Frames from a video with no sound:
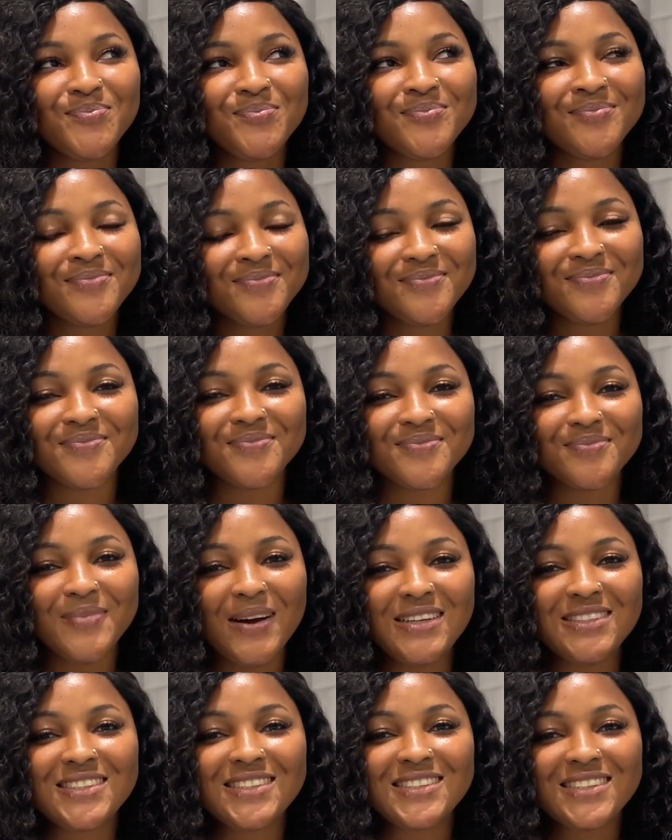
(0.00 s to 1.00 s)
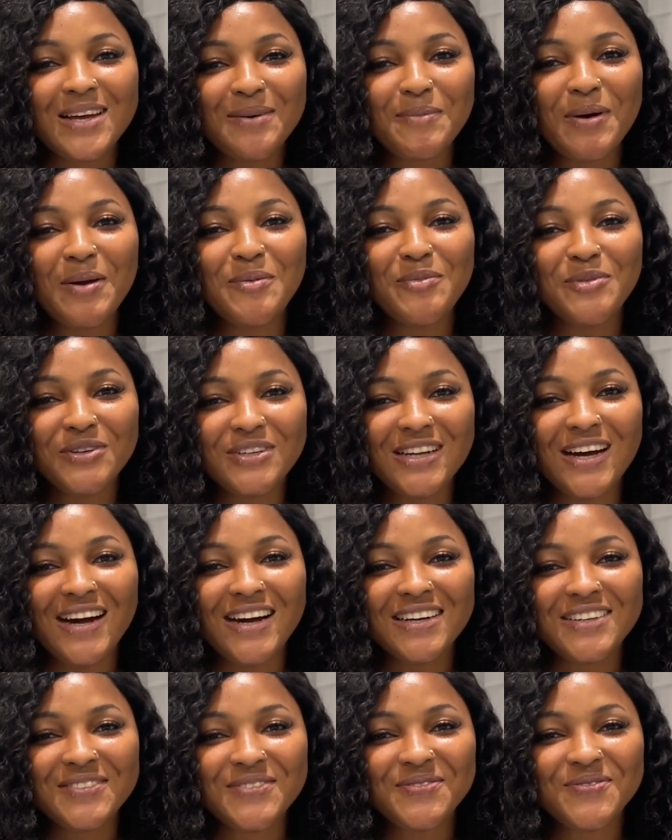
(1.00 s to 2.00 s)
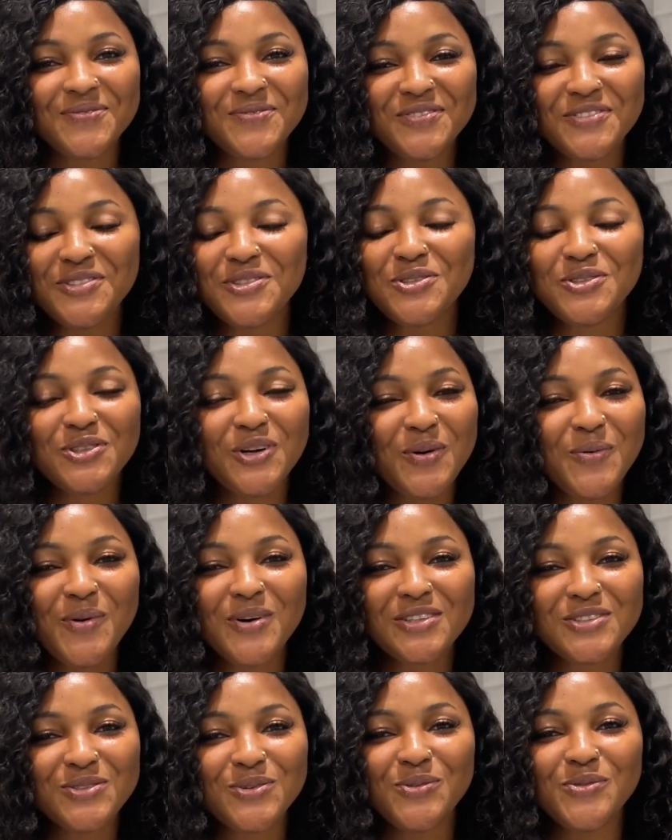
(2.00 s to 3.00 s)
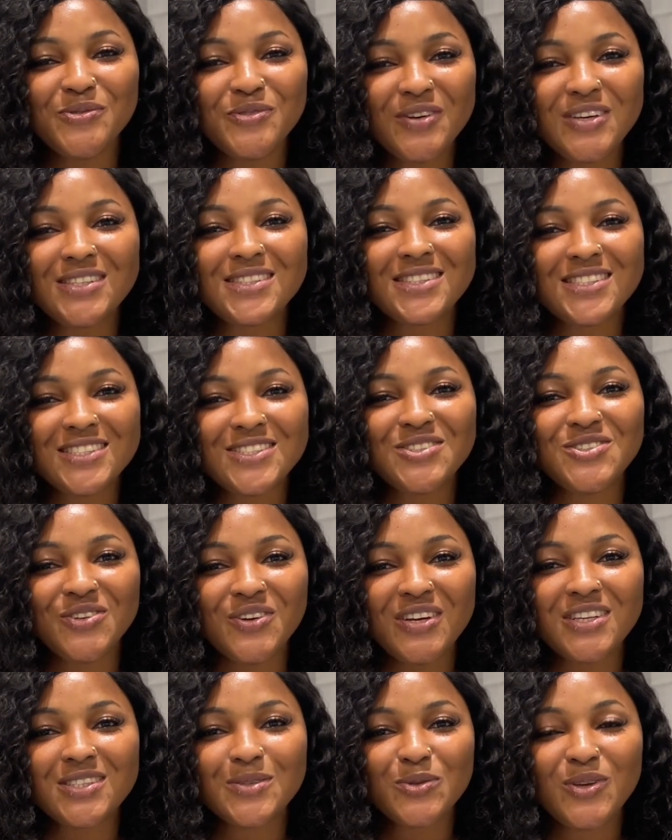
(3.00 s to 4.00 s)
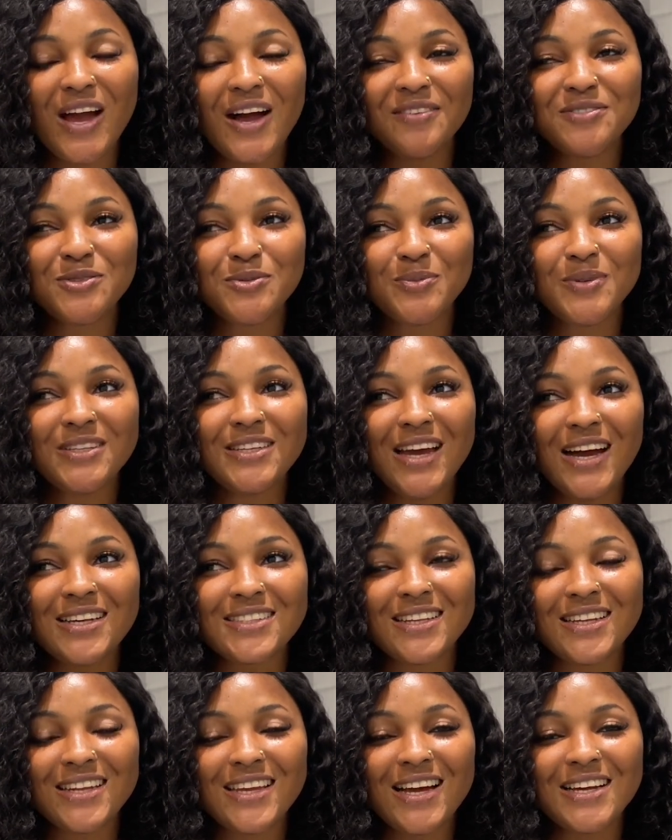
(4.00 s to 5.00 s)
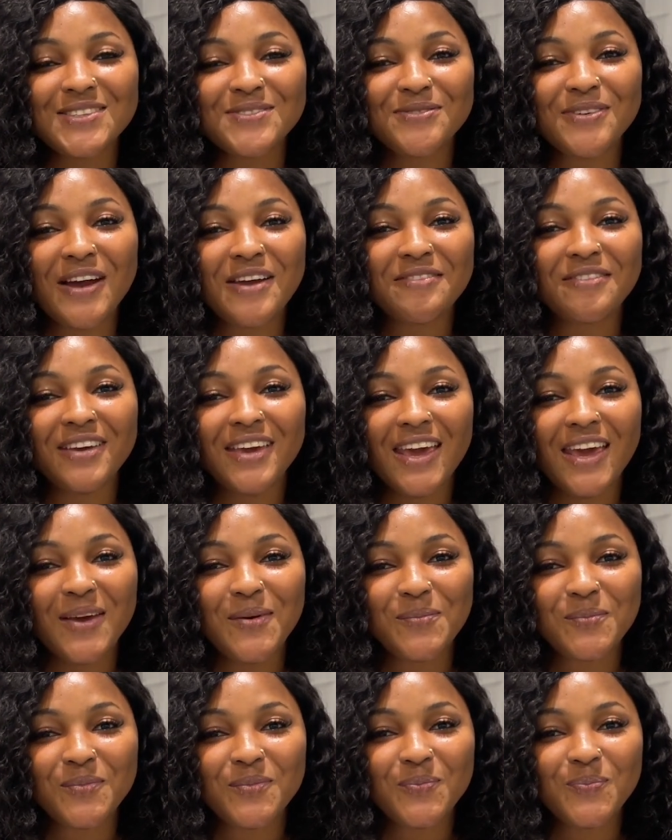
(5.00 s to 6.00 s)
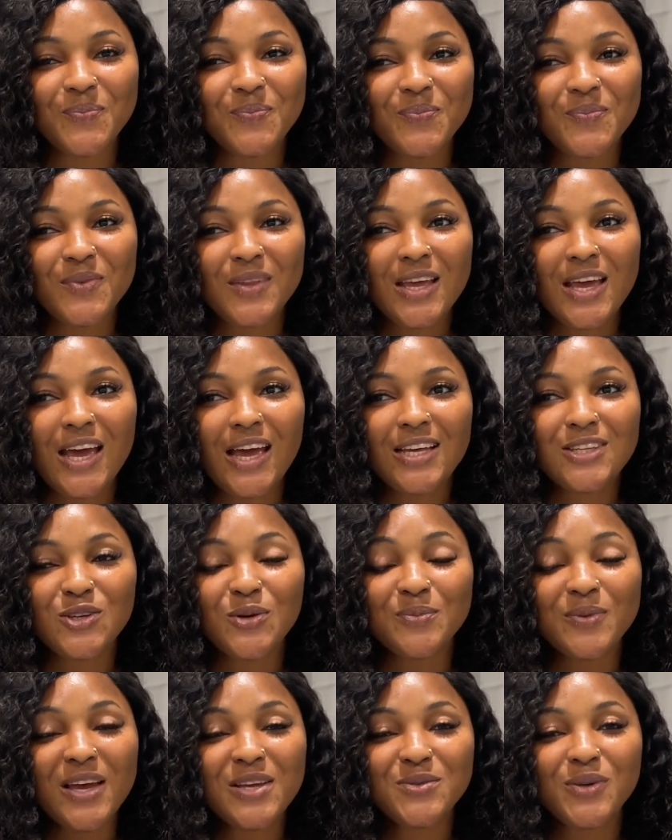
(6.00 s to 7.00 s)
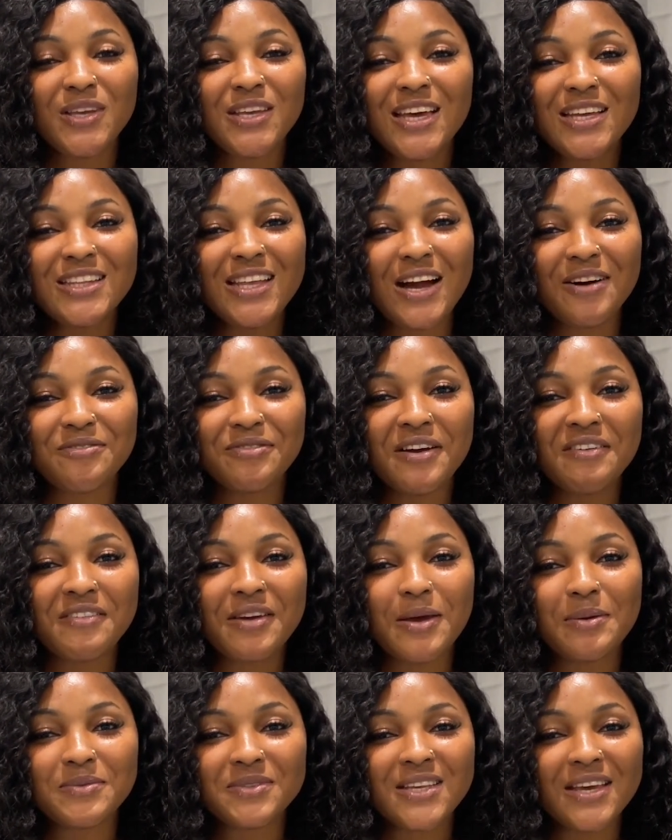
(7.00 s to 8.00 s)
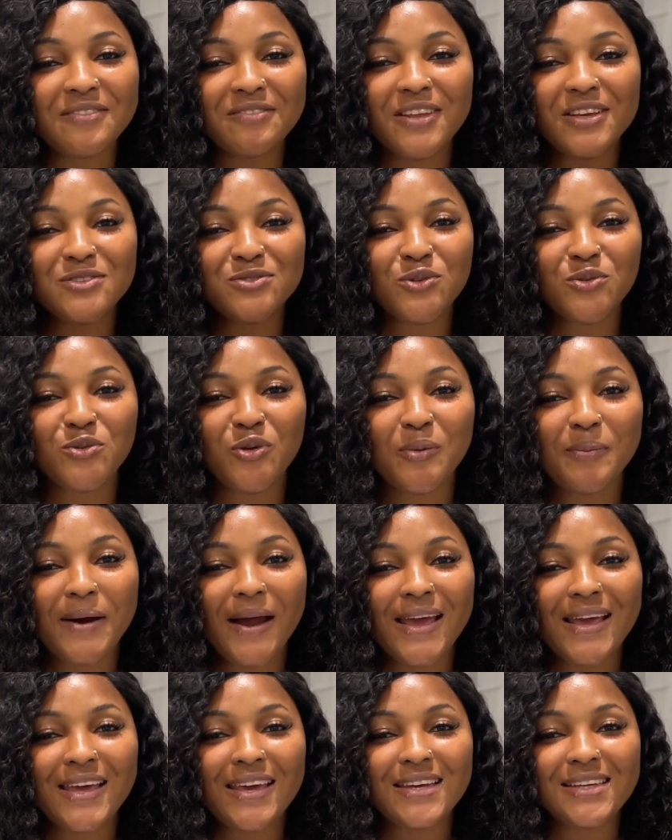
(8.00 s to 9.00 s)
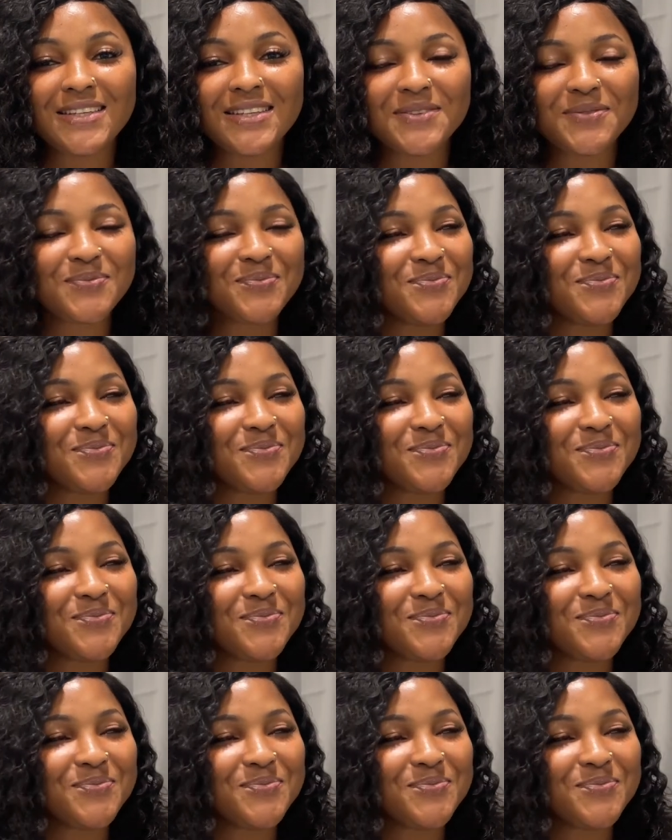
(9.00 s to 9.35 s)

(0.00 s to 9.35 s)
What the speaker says: my sister, my brother, you don't want to face the stress. You have to be there as early as 5 a.m. Sometimes when you get there at 5 a.m., there's no number again.